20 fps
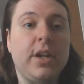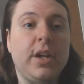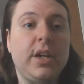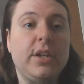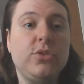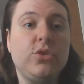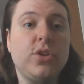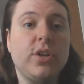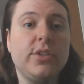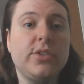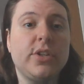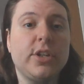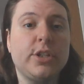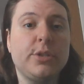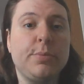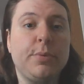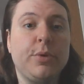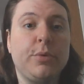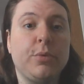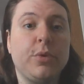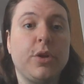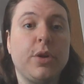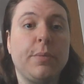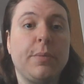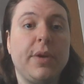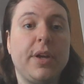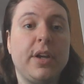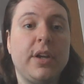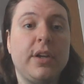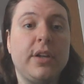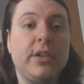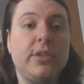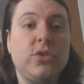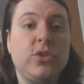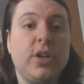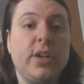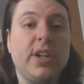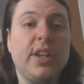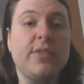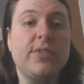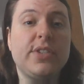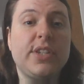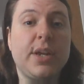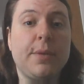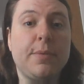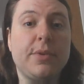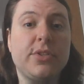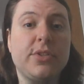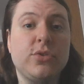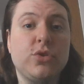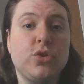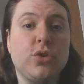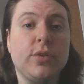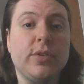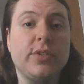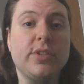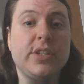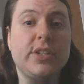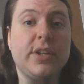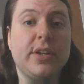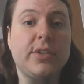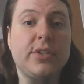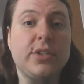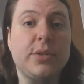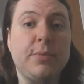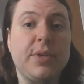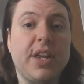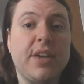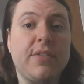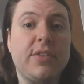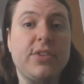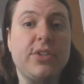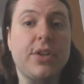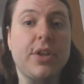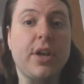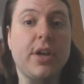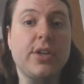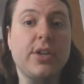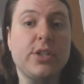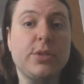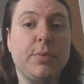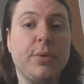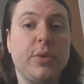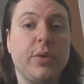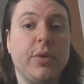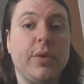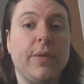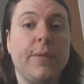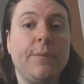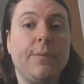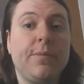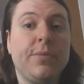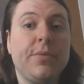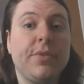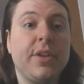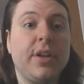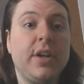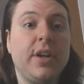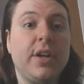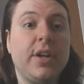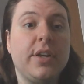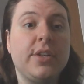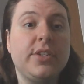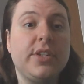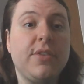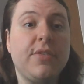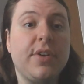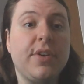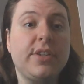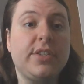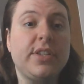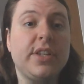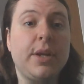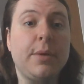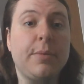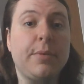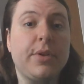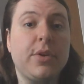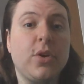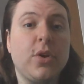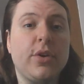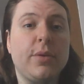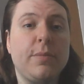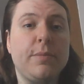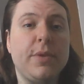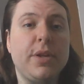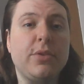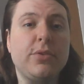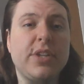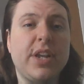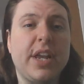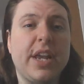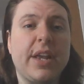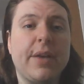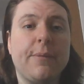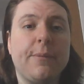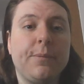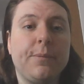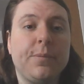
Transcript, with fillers: In John's hospital room, John gives Sam his insurance and tells him to give it to the hospital. Sam finds the name on the card amusing.